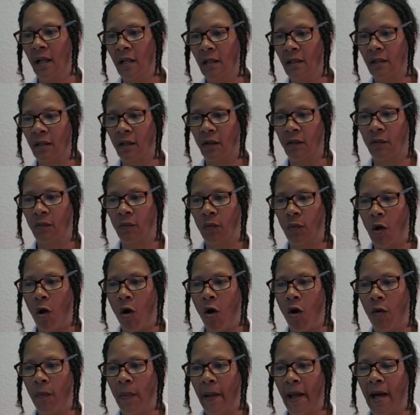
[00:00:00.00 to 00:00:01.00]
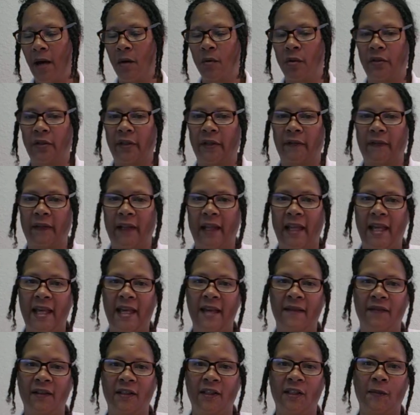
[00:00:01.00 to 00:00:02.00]
So all powers of the
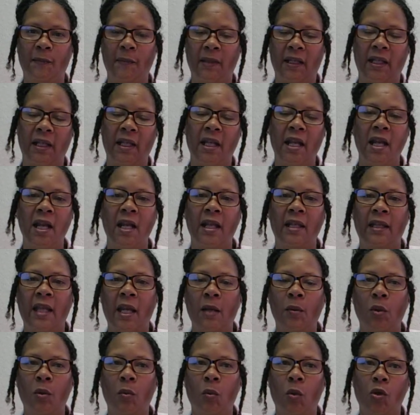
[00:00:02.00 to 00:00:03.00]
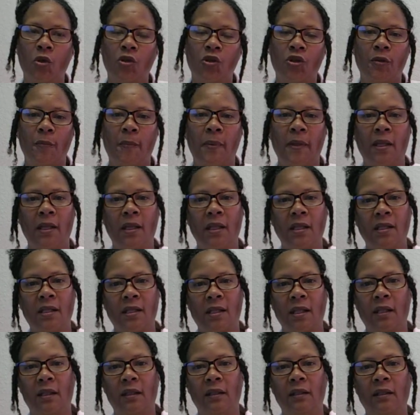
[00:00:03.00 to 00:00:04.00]
heavens mean they were worshiping the
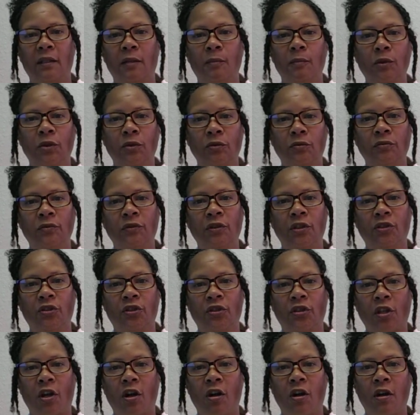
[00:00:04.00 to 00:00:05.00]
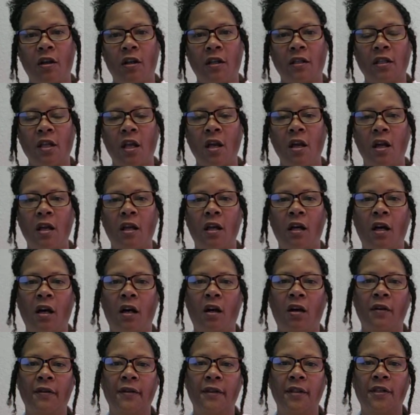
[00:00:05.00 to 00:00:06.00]
sun, the moon, the stars,
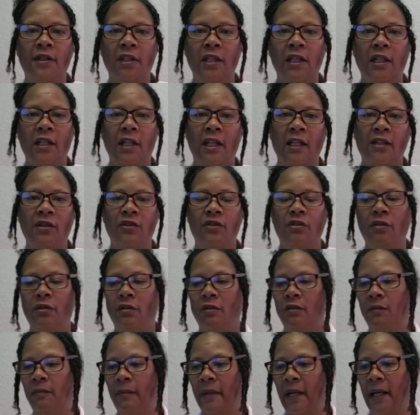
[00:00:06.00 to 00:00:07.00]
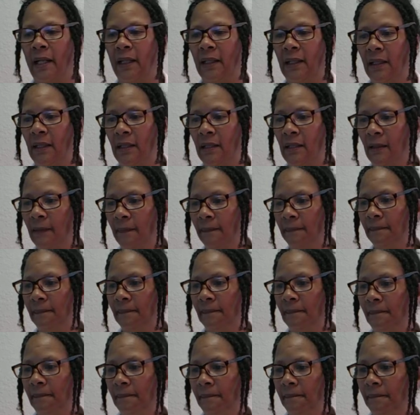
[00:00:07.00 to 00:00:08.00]
all the celestial bodies.
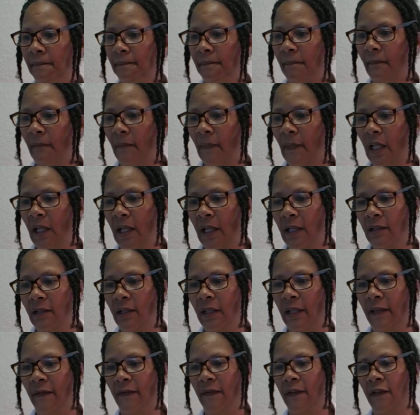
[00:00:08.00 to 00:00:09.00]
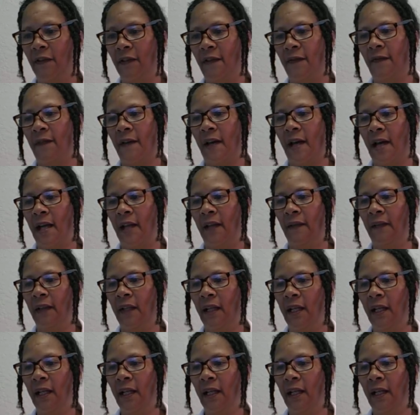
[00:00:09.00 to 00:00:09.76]
Let's look at verse 5.